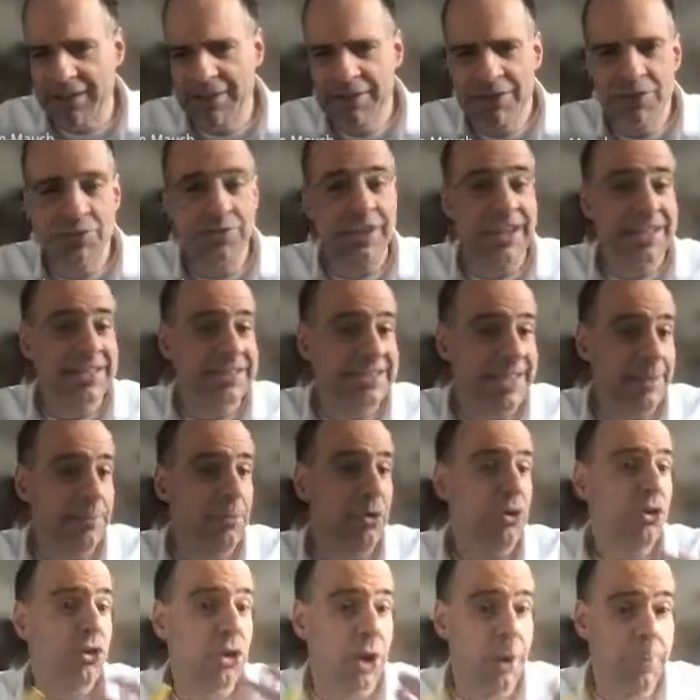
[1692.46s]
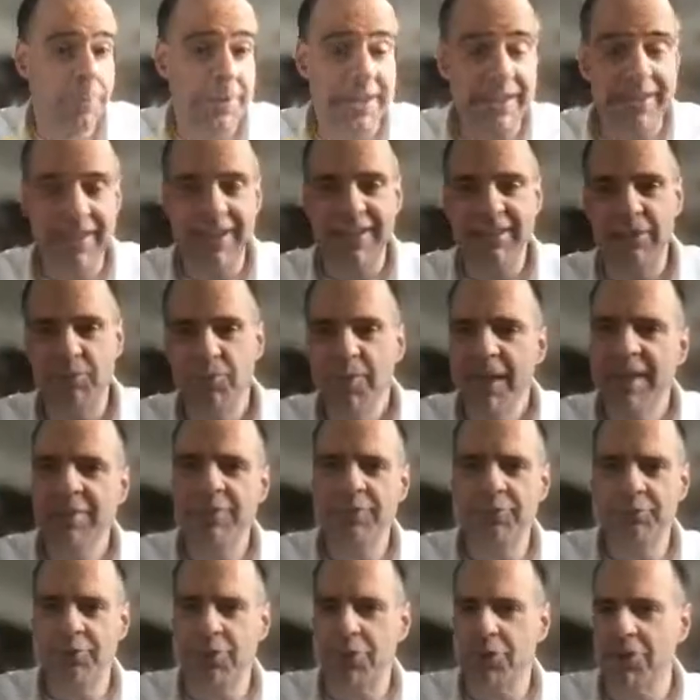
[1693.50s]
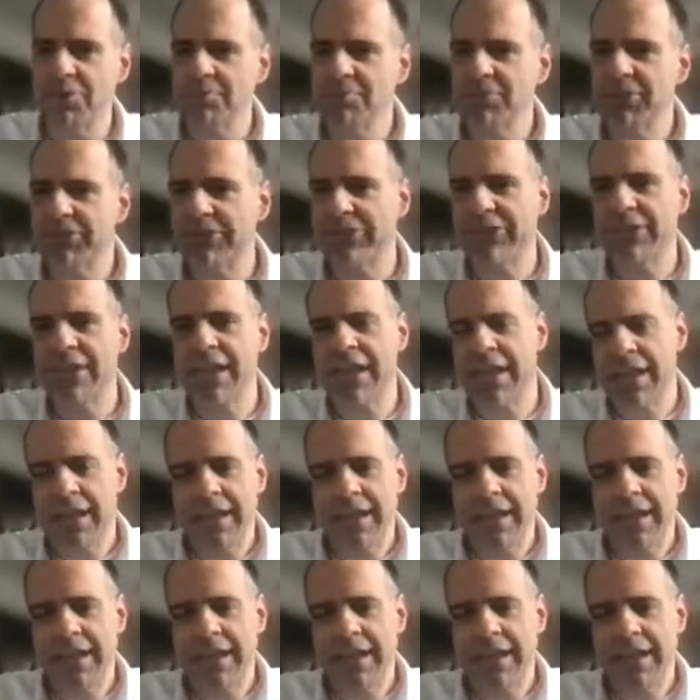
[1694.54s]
get some more complicated waveforms.